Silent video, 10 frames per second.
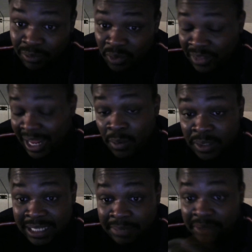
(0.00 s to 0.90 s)
that I
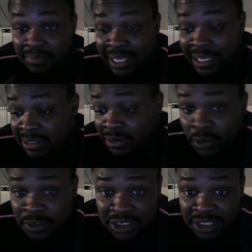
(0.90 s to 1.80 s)
was able to make and or
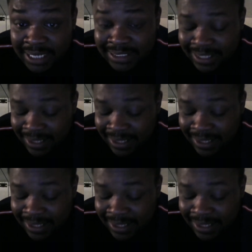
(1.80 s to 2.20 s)
suggest.